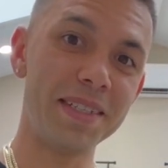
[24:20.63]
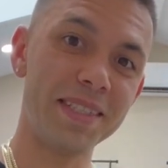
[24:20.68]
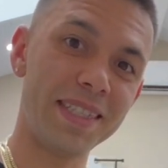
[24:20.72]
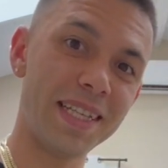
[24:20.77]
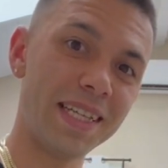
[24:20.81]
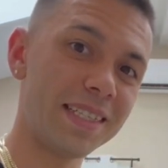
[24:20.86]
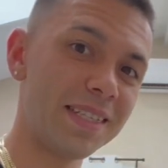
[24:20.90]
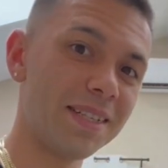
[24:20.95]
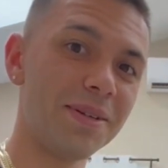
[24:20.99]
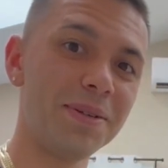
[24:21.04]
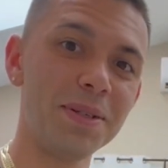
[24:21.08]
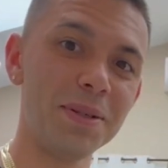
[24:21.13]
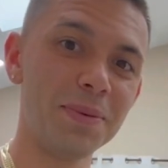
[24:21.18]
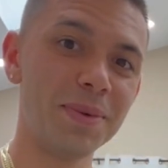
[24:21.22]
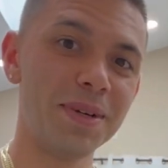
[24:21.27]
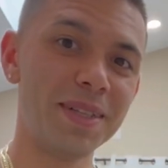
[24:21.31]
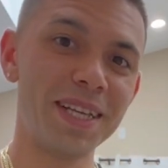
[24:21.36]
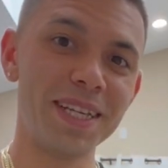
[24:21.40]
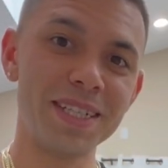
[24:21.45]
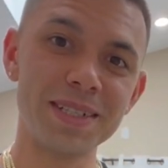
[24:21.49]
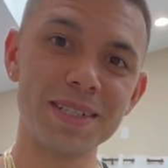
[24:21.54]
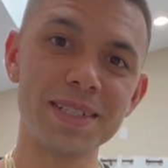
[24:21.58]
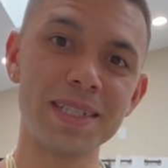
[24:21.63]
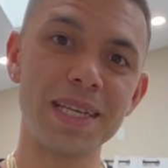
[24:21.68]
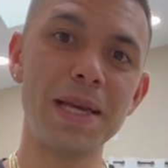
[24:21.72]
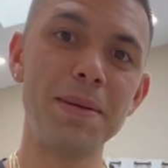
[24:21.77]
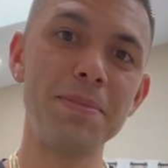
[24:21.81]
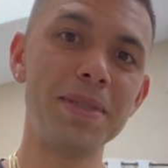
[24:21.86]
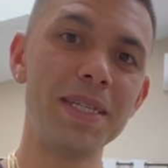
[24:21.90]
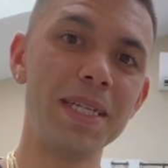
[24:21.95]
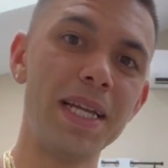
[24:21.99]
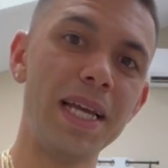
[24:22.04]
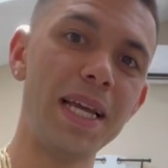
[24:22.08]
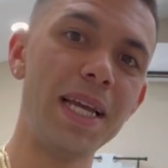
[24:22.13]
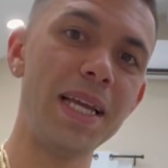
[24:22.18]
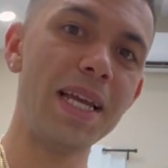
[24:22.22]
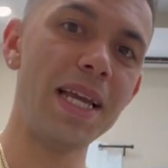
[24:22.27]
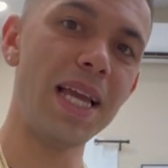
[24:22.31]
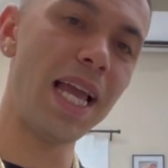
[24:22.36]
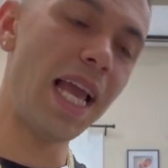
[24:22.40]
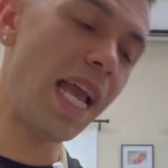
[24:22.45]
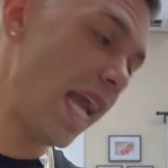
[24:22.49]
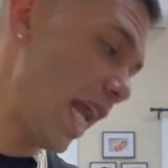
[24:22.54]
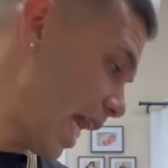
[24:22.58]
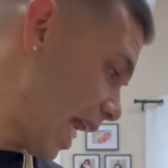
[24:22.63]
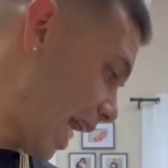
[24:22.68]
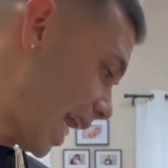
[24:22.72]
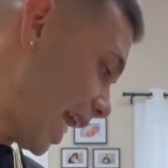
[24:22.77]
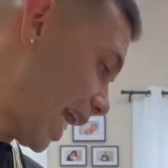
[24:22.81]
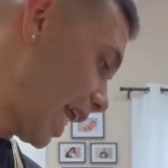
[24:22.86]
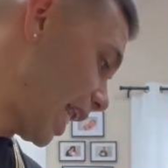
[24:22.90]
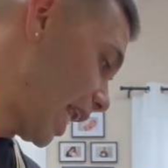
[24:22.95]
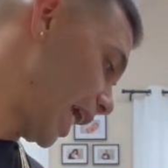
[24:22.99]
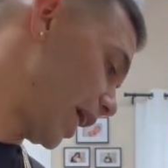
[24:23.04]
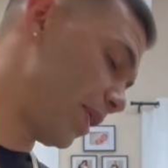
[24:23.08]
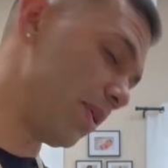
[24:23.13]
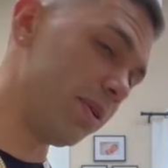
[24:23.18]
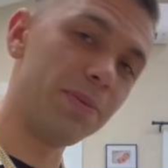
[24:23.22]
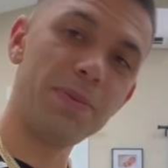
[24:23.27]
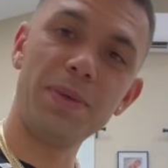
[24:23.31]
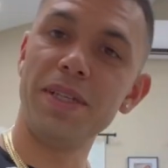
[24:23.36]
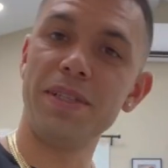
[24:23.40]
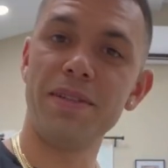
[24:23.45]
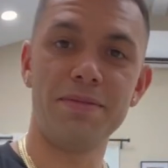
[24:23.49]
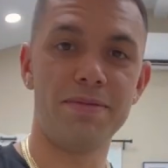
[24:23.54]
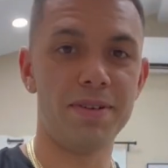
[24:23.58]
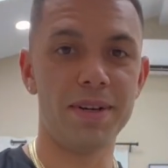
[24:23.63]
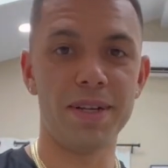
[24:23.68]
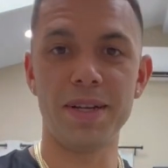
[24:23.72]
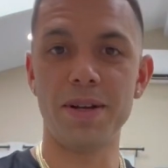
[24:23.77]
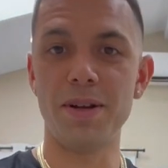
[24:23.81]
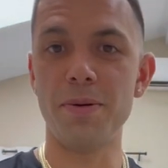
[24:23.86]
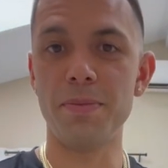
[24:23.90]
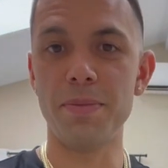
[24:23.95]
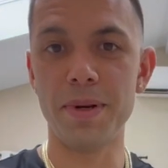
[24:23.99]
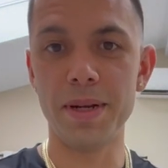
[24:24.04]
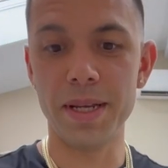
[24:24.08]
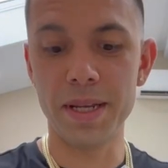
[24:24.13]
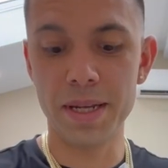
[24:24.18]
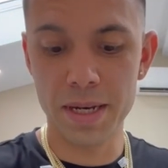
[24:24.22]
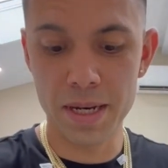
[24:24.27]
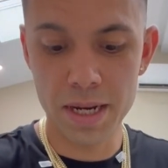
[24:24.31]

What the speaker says: that's the only one that just came today, and I couldn't wait to freaking open it.